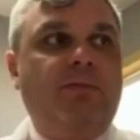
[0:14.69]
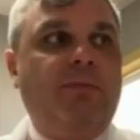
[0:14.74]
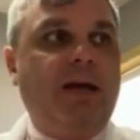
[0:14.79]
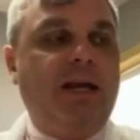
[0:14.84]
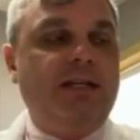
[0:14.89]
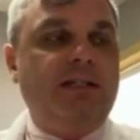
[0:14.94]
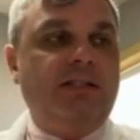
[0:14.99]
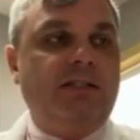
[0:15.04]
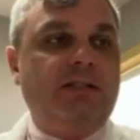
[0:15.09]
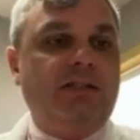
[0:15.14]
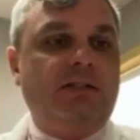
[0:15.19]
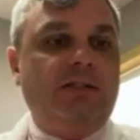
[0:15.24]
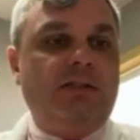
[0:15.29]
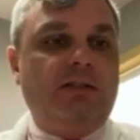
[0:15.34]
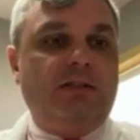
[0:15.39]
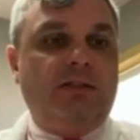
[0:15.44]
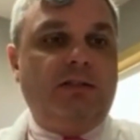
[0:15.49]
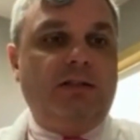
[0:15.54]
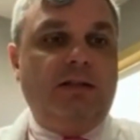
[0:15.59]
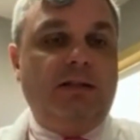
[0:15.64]

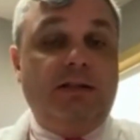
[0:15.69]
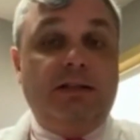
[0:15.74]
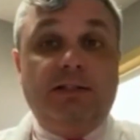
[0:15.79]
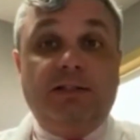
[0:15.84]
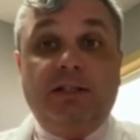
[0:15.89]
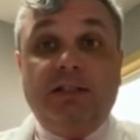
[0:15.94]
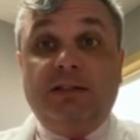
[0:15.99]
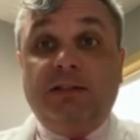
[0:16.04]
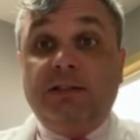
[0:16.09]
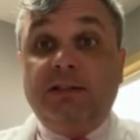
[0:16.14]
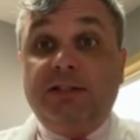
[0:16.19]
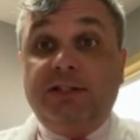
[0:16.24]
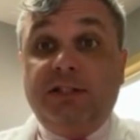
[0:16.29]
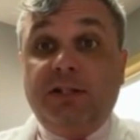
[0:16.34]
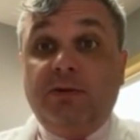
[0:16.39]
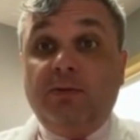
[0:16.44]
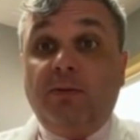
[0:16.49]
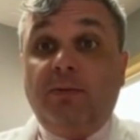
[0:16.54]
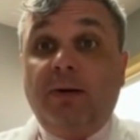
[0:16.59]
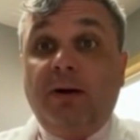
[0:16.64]
patients and just the
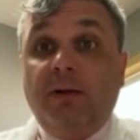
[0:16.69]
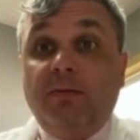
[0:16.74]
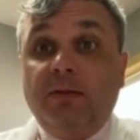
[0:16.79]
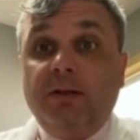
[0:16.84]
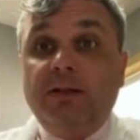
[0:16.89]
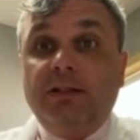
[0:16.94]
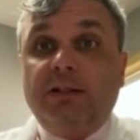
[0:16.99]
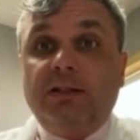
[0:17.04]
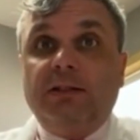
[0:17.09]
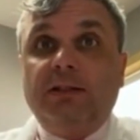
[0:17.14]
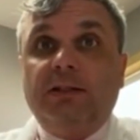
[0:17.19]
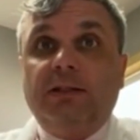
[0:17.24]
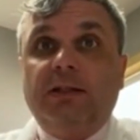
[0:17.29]
general public